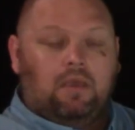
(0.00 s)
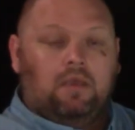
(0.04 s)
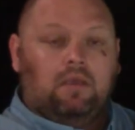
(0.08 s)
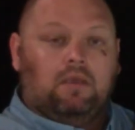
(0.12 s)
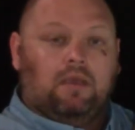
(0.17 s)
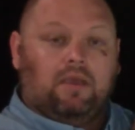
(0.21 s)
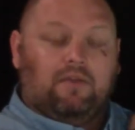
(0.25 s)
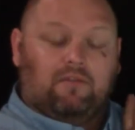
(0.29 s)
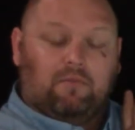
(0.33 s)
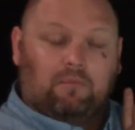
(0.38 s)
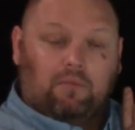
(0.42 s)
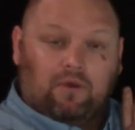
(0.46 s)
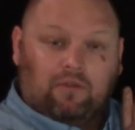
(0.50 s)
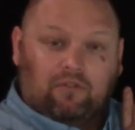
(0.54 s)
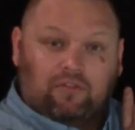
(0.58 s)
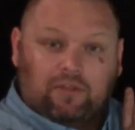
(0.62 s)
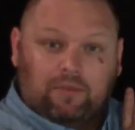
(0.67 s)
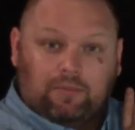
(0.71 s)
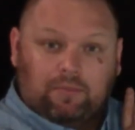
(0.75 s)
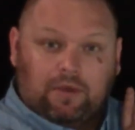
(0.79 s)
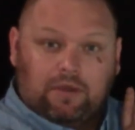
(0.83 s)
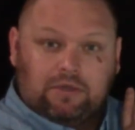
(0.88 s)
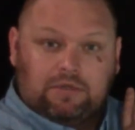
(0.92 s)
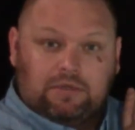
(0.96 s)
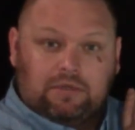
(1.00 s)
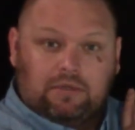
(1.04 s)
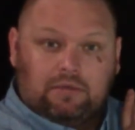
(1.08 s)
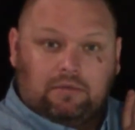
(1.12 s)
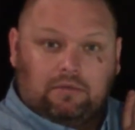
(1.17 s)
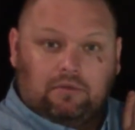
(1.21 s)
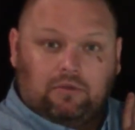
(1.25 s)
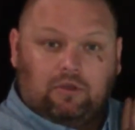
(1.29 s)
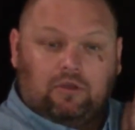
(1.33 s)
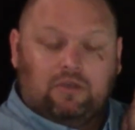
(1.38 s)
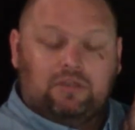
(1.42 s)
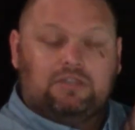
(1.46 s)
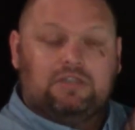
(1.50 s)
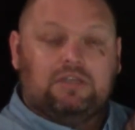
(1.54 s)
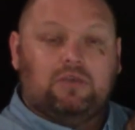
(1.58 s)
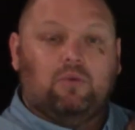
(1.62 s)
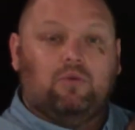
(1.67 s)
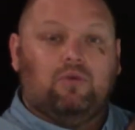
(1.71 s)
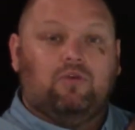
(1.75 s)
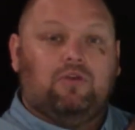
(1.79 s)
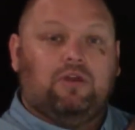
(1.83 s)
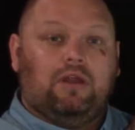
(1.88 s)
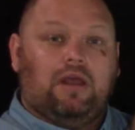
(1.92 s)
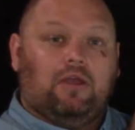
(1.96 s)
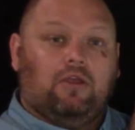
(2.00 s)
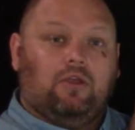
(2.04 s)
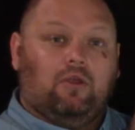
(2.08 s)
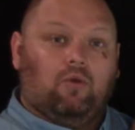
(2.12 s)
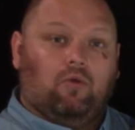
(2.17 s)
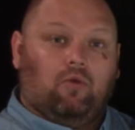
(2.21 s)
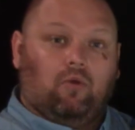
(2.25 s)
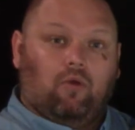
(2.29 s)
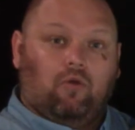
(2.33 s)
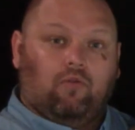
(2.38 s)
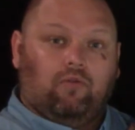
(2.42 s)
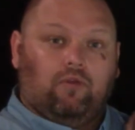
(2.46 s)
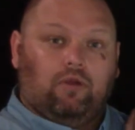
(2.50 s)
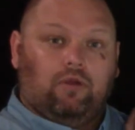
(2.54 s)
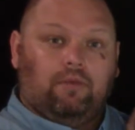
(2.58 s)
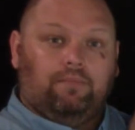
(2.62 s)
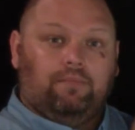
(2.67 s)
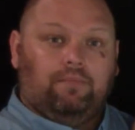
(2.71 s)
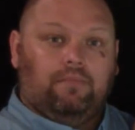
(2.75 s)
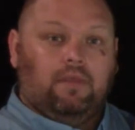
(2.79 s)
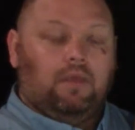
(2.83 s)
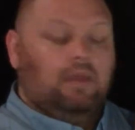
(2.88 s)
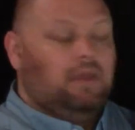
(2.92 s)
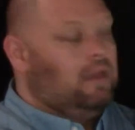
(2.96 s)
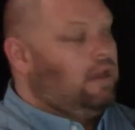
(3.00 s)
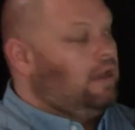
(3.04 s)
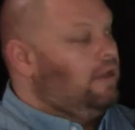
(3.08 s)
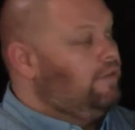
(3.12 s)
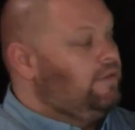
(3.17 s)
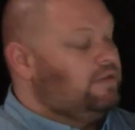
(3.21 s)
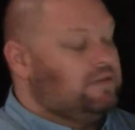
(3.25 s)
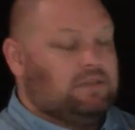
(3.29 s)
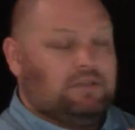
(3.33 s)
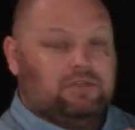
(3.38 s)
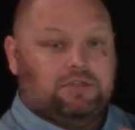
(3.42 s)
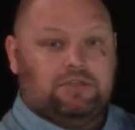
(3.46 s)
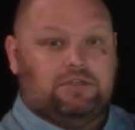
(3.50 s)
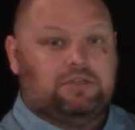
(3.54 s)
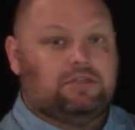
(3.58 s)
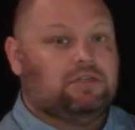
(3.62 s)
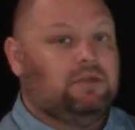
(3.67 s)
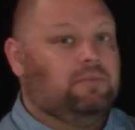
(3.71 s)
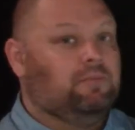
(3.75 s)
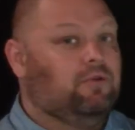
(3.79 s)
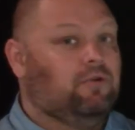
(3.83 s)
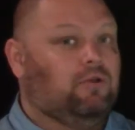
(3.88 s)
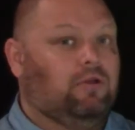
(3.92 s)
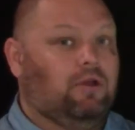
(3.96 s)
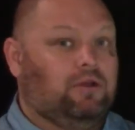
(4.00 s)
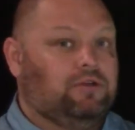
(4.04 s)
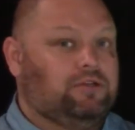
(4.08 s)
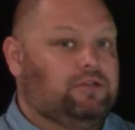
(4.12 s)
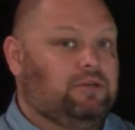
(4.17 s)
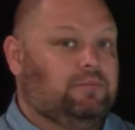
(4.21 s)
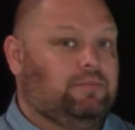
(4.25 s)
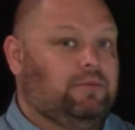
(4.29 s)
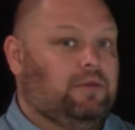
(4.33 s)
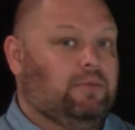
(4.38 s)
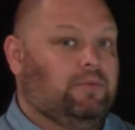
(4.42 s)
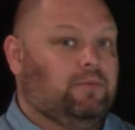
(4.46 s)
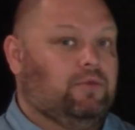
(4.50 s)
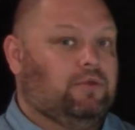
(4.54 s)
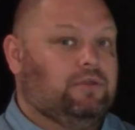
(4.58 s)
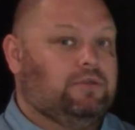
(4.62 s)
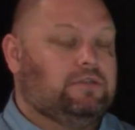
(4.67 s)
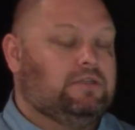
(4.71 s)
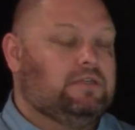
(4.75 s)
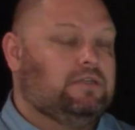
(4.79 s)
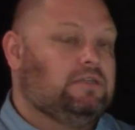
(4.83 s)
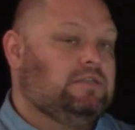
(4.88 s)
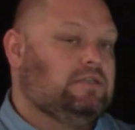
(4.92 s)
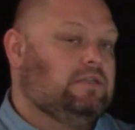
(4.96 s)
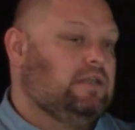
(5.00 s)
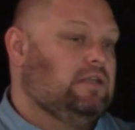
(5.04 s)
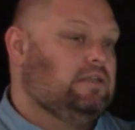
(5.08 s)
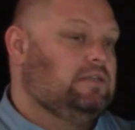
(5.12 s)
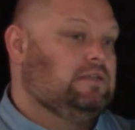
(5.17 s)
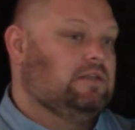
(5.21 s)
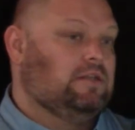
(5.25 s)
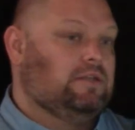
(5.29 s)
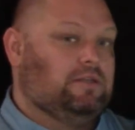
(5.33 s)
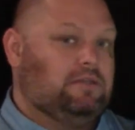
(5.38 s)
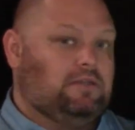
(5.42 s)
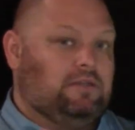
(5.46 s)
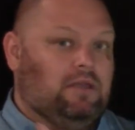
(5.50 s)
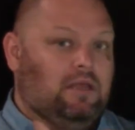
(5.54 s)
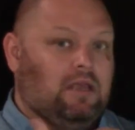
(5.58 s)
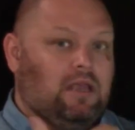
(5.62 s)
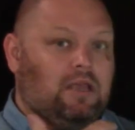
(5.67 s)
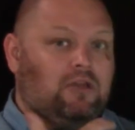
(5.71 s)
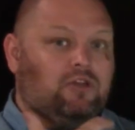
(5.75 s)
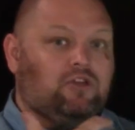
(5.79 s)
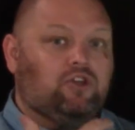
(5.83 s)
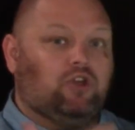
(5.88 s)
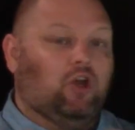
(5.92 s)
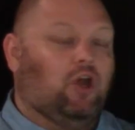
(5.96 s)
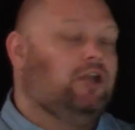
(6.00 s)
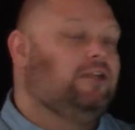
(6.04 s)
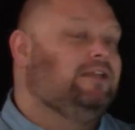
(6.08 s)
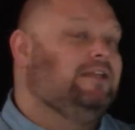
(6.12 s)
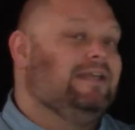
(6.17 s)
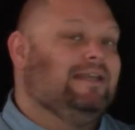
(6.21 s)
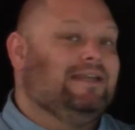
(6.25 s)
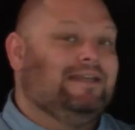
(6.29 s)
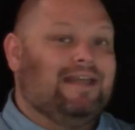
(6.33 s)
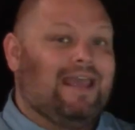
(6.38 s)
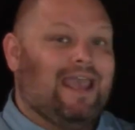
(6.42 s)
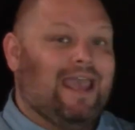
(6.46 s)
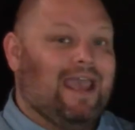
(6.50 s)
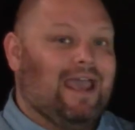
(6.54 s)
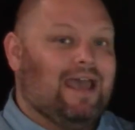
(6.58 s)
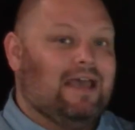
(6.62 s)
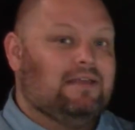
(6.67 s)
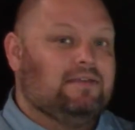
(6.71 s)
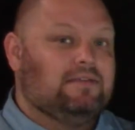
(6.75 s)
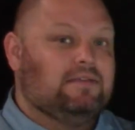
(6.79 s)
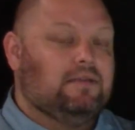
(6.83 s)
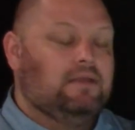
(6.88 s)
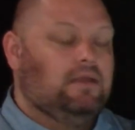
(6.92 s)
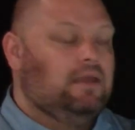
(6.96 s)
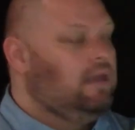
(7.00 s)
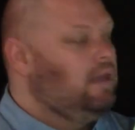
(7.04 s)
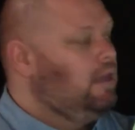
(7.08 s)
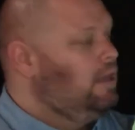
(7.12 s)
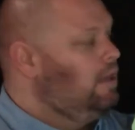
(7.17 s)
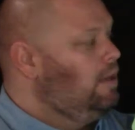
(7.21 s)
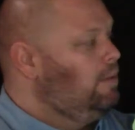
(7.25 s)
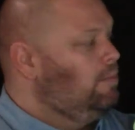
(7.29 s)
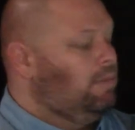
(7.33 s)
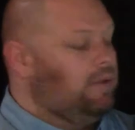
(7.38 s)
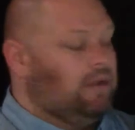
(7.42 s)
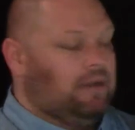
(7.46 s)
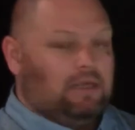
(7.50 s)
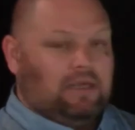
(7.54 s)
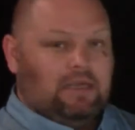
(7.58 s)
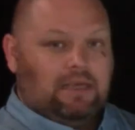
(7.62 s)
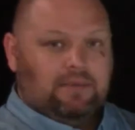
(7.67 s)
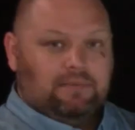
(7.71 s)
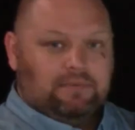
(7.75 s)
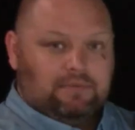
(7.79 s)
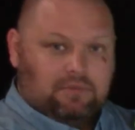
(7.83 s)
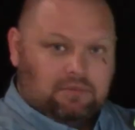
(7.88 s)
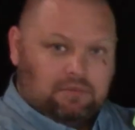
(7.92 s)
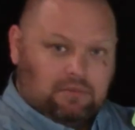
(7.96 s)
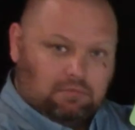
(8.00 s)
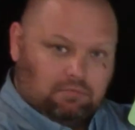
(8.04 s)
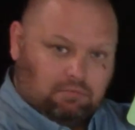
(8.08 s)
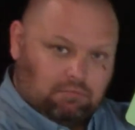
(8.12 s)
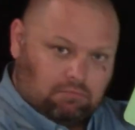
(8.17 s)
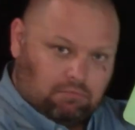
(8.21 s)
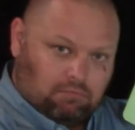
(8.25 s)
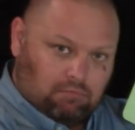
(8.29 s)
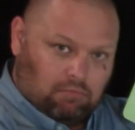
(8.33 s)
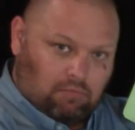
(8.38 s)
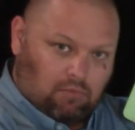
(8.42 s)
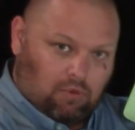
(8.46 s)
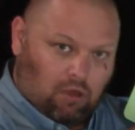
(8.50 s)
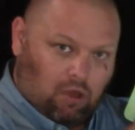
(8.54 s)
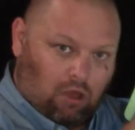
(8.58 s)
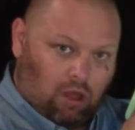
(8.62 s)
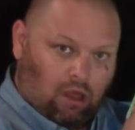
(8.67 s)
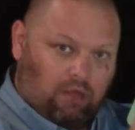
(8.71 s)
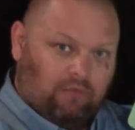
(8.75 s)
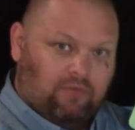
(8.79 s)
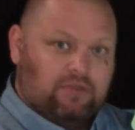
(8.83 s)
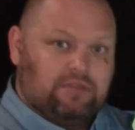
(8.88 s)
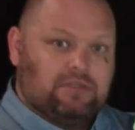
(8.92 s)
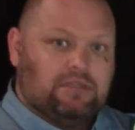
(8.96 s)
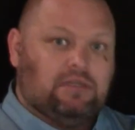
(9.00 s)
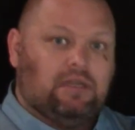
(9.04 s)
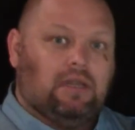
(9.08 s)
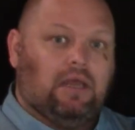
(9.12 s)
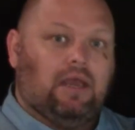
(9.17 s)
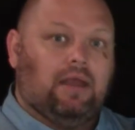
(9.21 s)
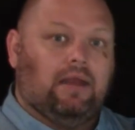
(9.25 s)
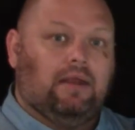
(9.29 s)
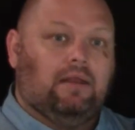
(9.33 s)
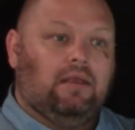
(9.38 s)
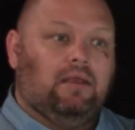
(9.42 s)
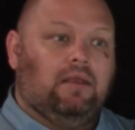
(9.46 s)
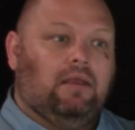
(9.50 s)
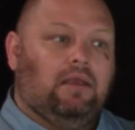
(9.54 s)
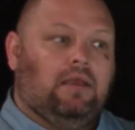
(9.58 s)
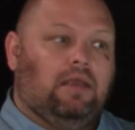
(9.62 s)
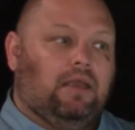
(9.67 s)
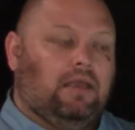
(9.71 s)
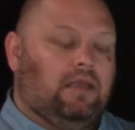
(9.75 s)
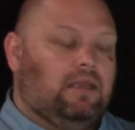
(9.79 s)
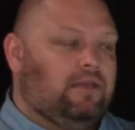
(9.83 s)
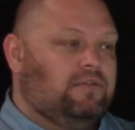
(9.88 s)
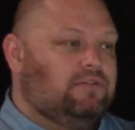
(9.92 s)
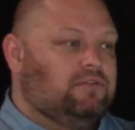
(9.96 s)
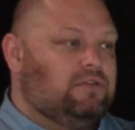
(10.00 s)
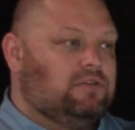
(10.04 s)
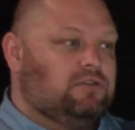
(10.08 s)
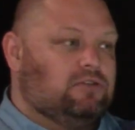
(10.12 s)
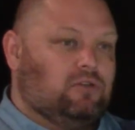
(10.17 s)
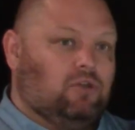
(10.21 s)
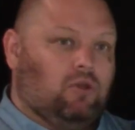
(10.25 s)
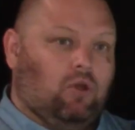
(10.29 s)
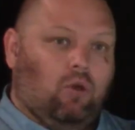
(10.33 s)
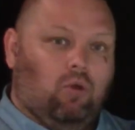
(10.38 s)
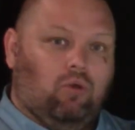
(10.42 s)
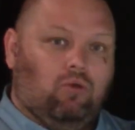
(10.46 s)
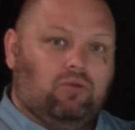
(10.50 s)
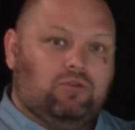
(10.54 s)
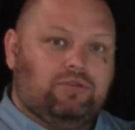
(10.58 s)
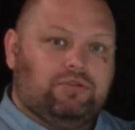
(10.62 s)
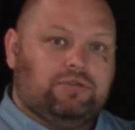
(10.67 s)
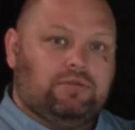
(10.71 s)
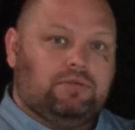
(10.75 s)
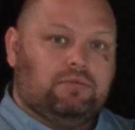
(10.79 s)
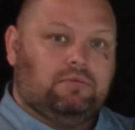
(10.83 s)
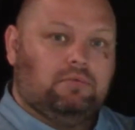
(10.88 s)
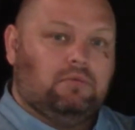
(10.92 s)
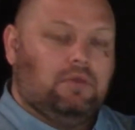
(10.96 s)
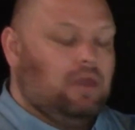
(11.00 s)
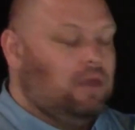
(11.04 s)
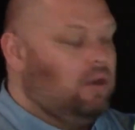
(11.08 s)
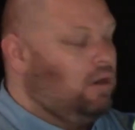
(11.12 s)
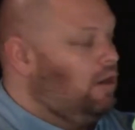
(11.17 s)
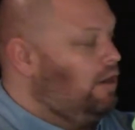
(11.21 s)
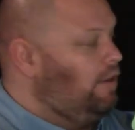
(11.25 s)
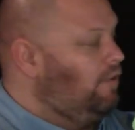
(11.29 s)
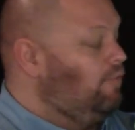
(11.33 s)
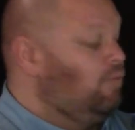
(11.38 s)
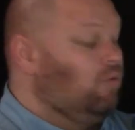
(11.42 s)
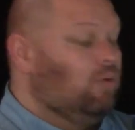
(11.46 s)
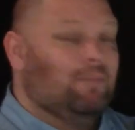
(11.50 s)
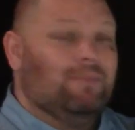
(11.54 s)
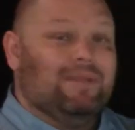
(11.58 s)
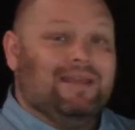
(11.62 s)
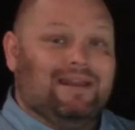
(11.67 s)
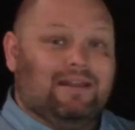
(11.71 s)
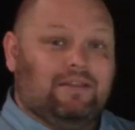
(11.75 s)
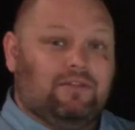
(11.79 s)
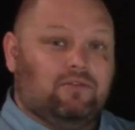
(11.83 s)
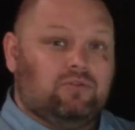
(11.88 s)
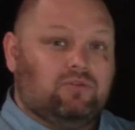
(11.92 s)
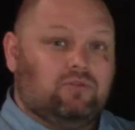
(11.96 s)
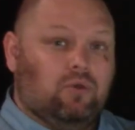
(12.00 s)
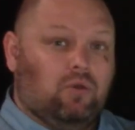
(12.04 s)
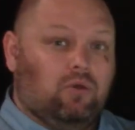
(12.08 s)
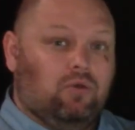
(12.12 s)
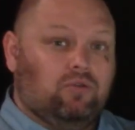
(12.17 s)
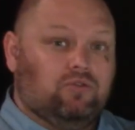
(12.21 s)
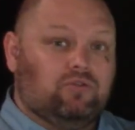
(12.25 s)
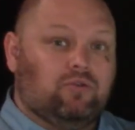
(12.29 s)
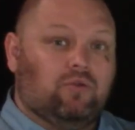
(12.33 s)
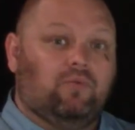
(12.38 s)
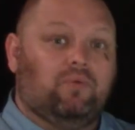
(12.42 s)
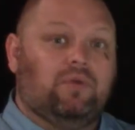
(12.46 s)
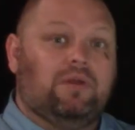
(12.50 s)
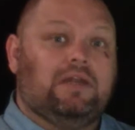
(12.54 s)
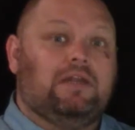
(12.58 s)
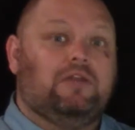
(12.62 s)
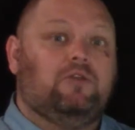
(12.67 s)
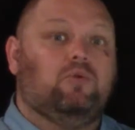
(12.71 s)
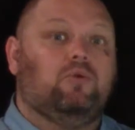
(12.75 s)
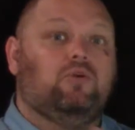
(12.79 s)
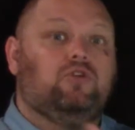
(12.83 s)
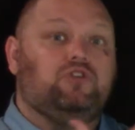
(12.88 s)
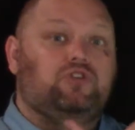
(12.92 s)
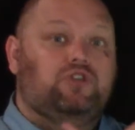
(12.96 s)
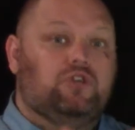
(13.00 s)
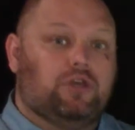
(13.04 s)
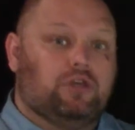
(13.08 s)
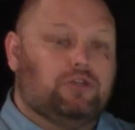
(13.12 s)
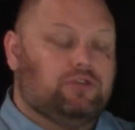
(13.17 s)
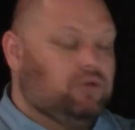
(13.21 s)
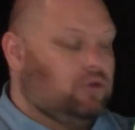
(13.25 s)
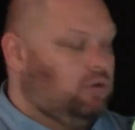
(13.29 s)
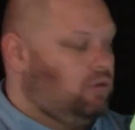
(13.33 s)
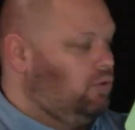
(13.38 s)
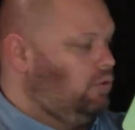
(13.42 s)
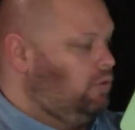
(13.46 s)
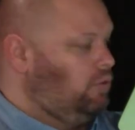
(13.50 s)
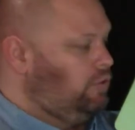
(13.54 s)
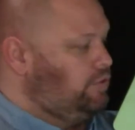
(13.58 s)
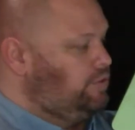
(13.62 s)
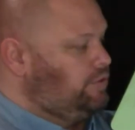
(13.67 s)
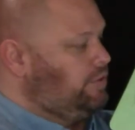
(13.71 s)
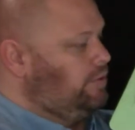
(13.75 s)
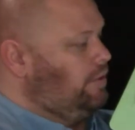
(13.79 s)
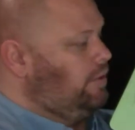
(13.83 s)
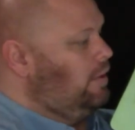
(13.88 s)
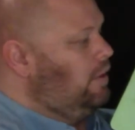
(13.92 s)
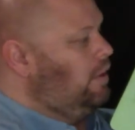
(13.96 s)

You have a monthly budget. You can see whether or not you're going over. And this is just number crunching, people. It's a daunting task, but it keeps all of us in line. It gives us goals, and if we're meeting those goals, or we need to adjust our goals.